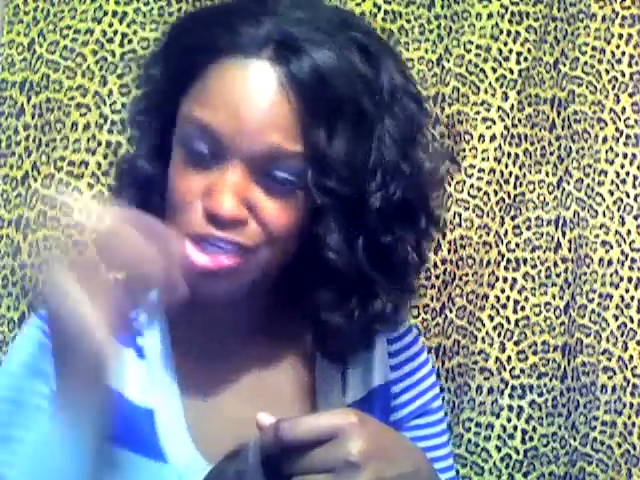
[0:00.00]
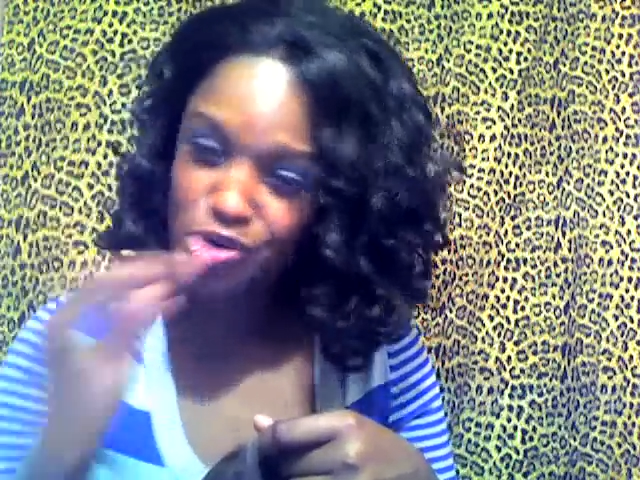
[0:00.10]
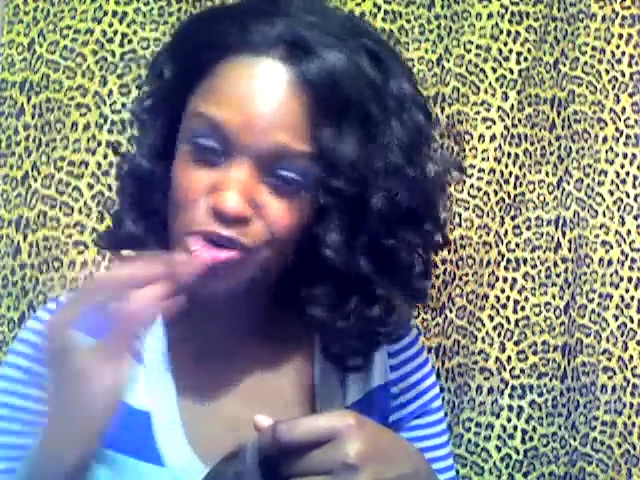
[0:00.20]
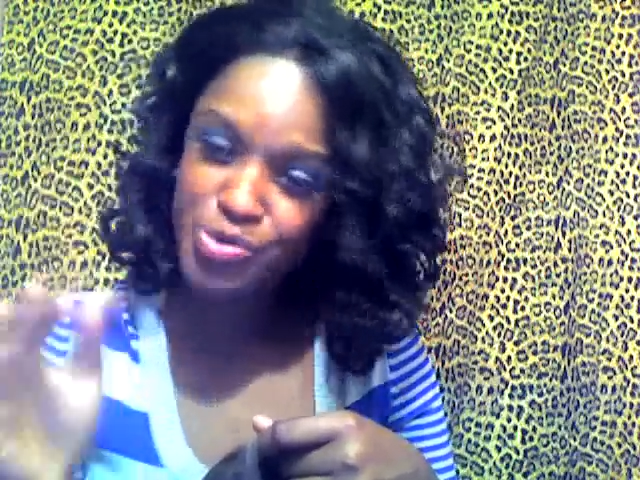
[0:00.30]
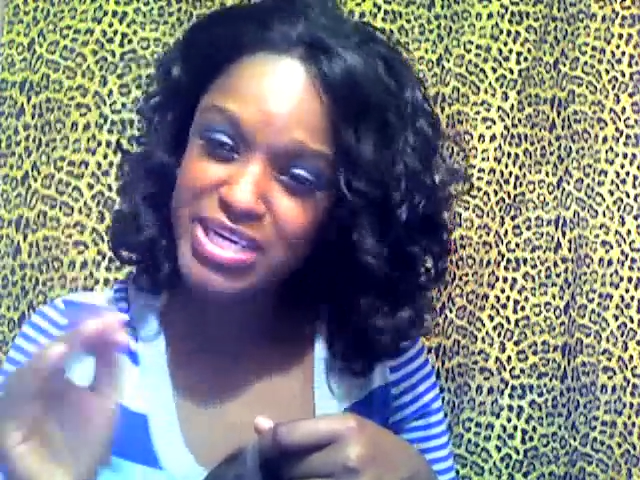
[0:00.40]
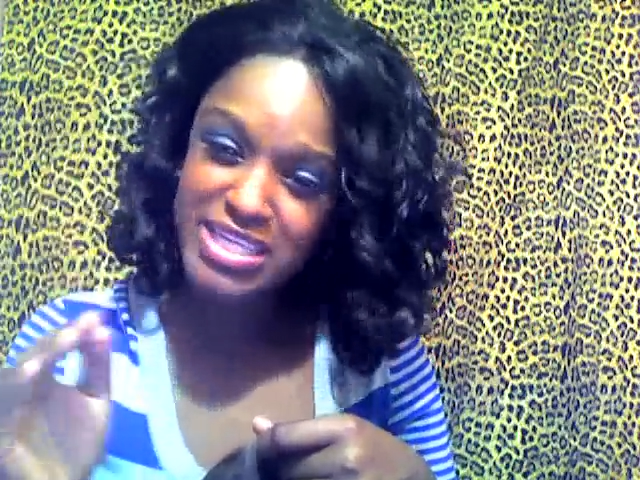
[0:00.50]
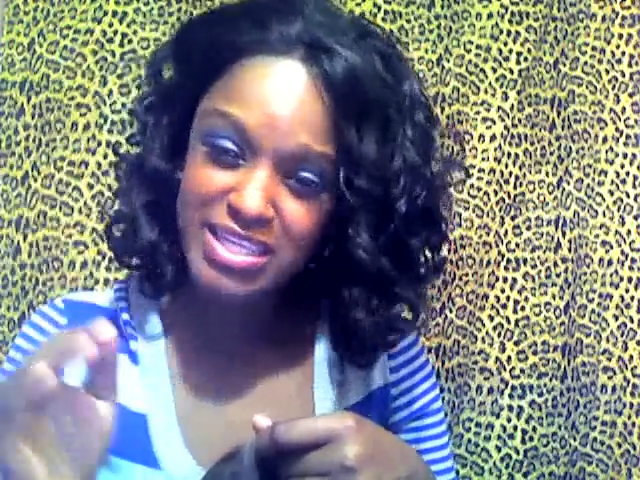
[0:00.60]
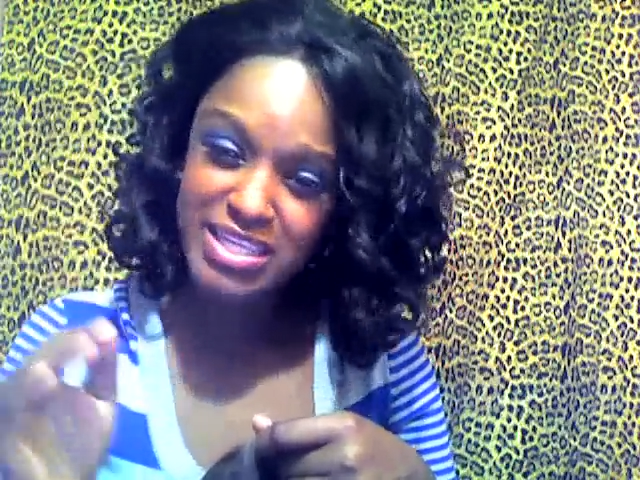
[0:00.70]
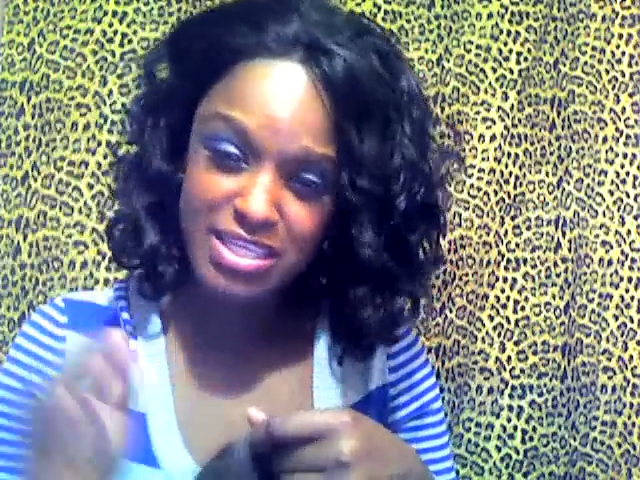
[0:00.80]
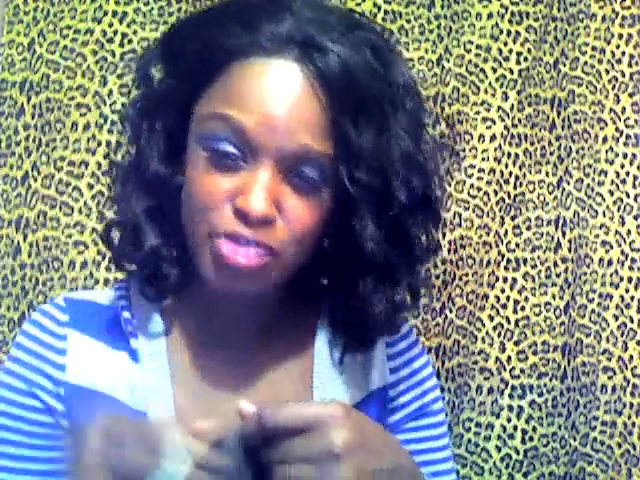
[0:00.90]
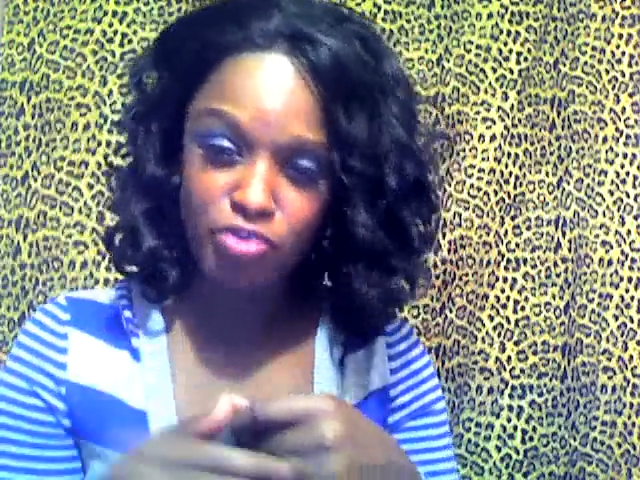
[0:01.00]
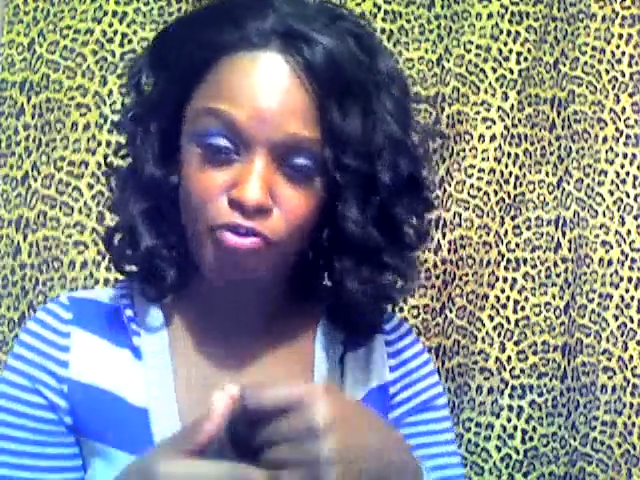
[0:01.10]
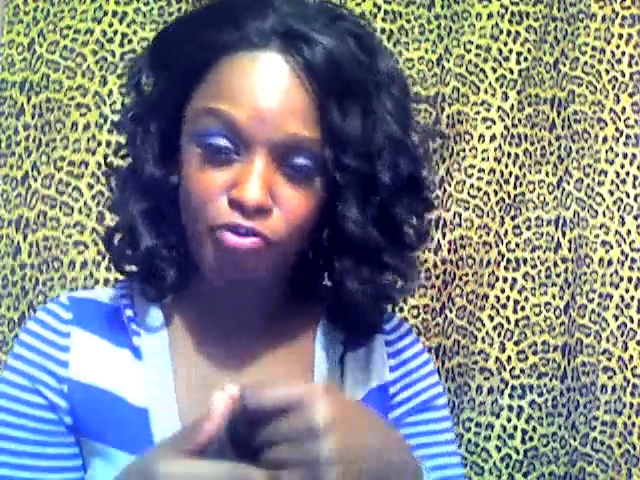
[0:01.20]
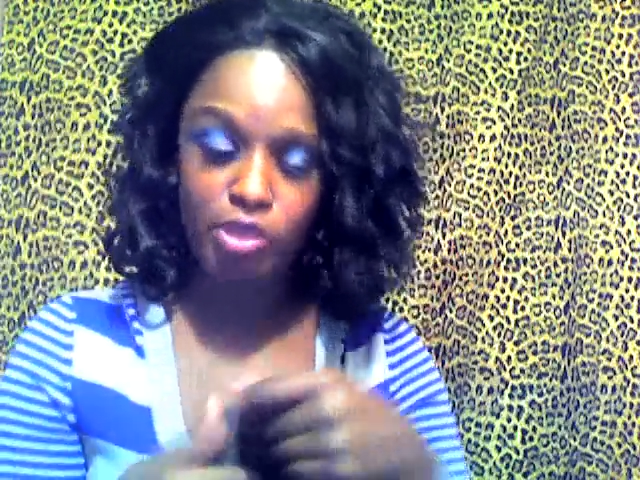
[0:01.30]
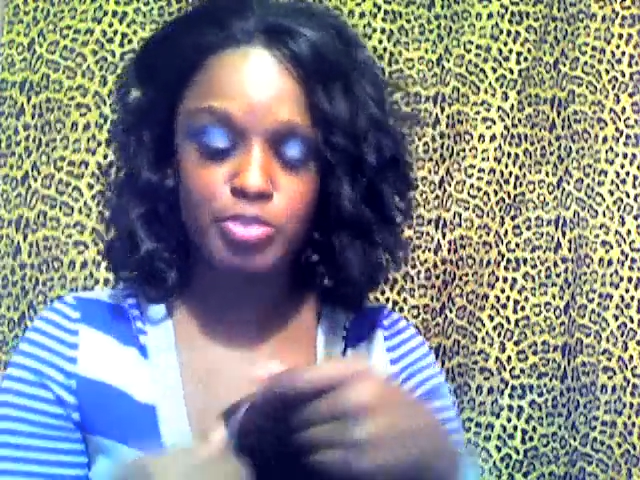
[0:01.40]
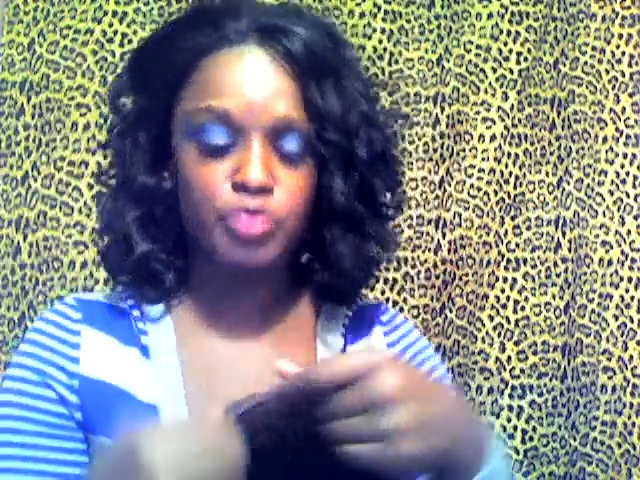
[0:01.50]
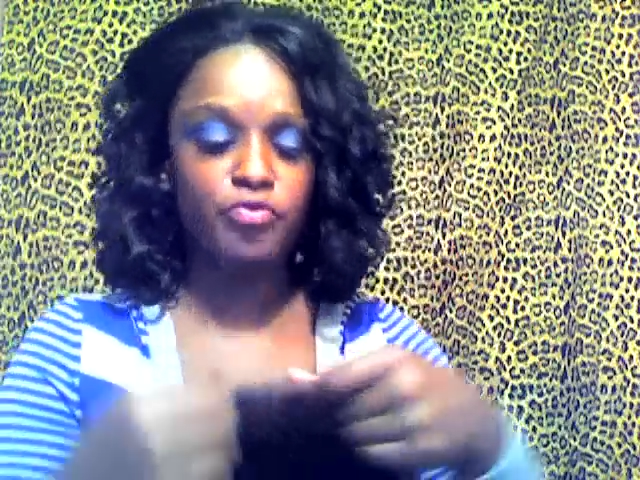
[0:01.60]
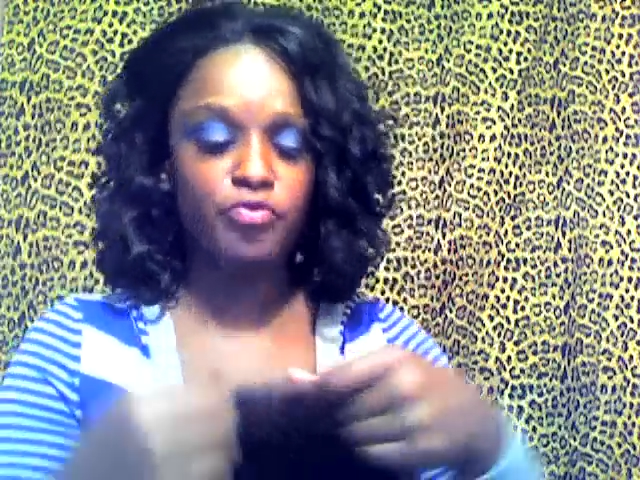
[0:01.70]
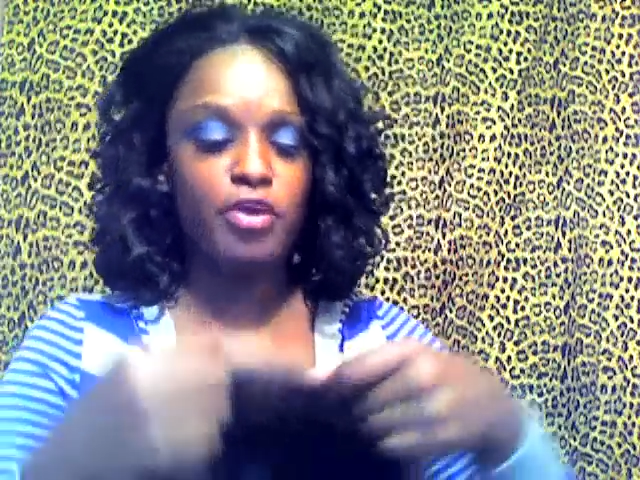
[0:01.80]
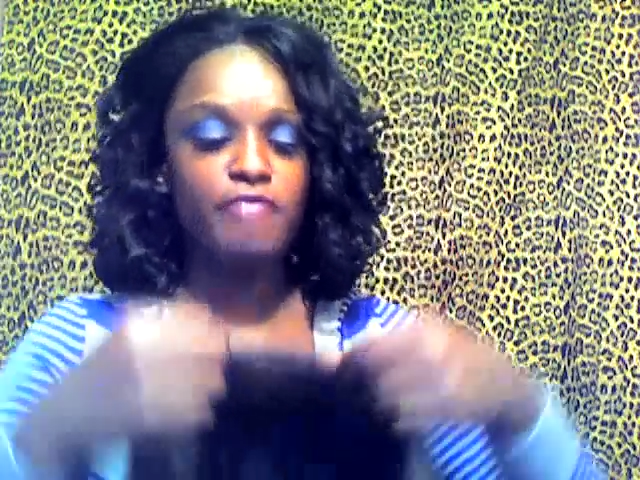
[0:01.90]
so you don't want anything that's going to rub too
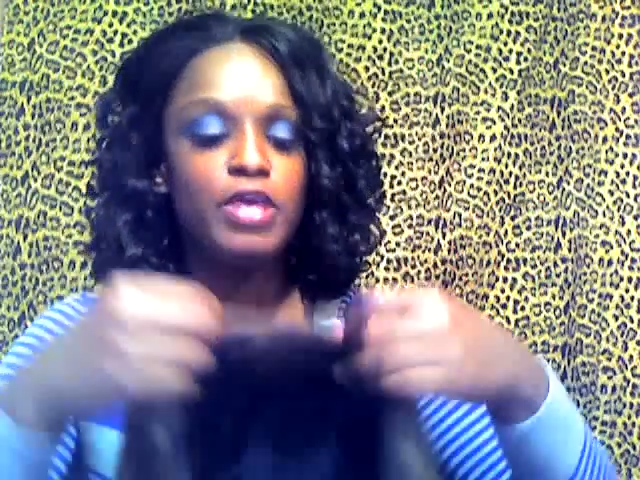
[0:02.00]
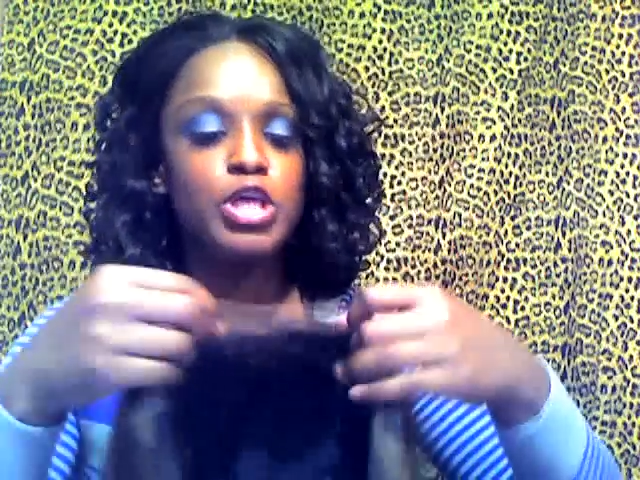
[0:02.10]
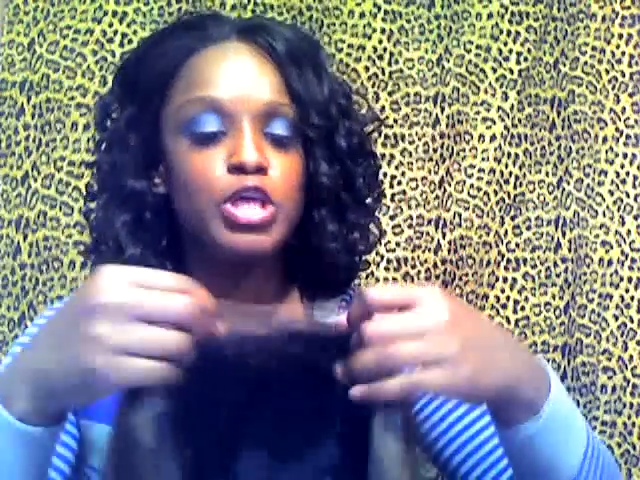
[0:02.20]
rough.